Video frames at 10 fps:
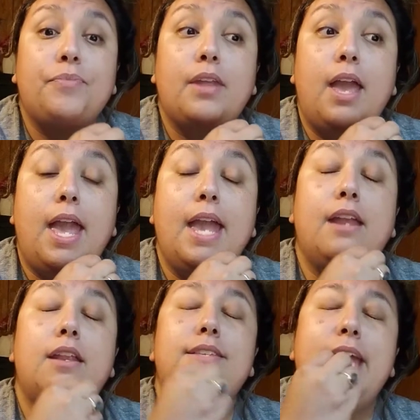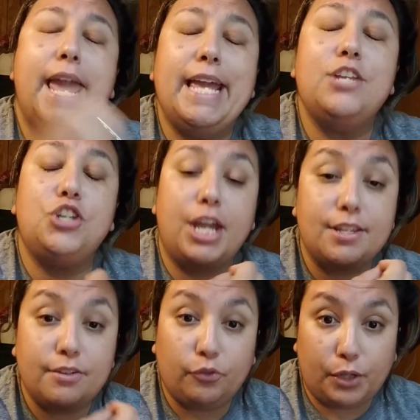and take a chance
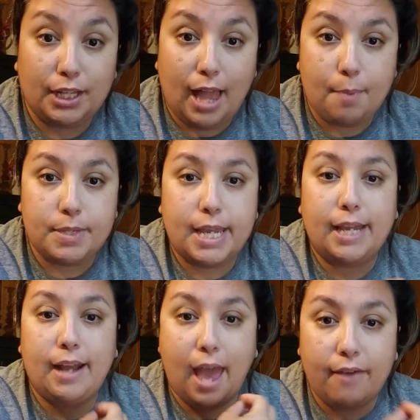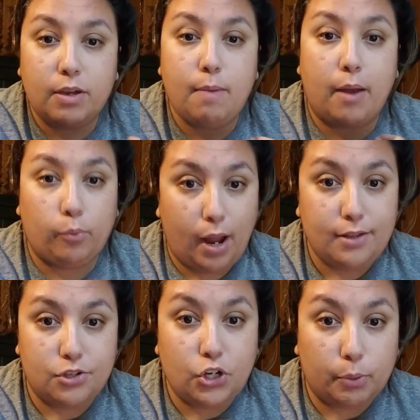of relapsing and having my
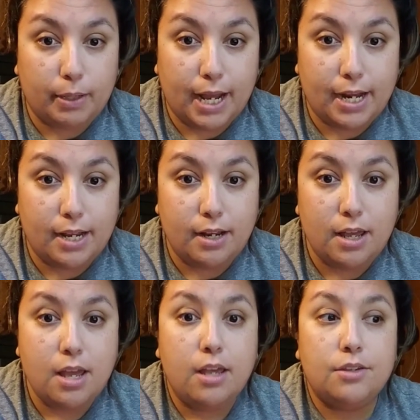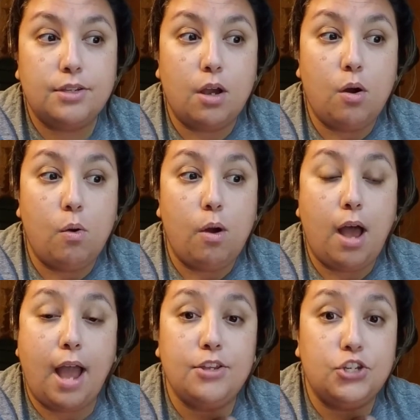rights terminated. So
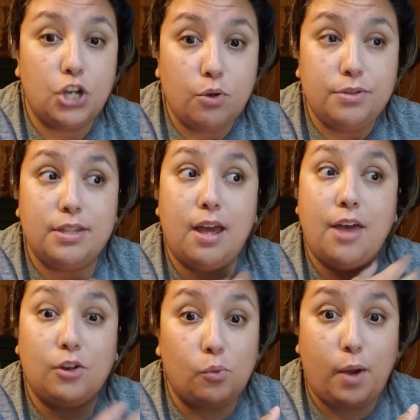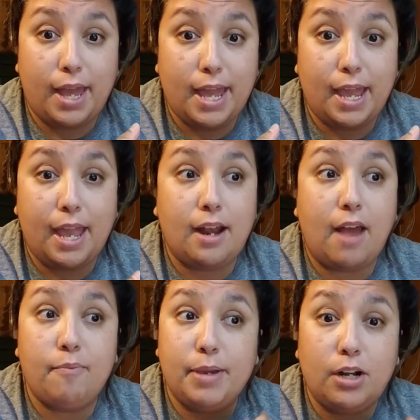I chose the other way, and
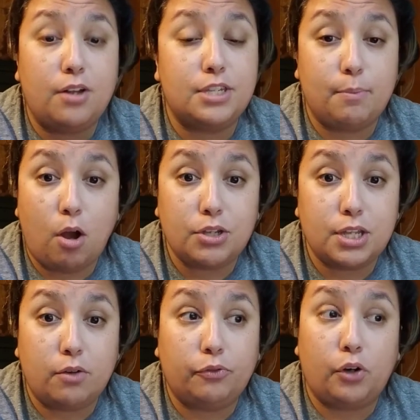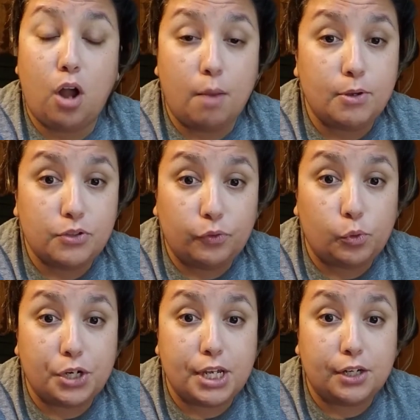I've been on Suboxone for almost 4
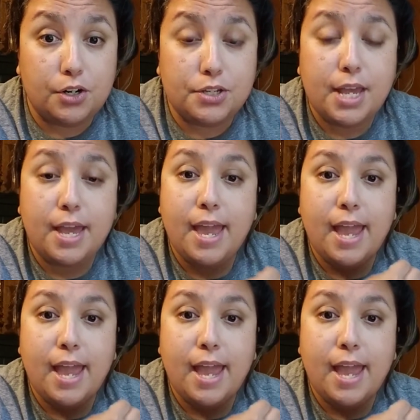years, and I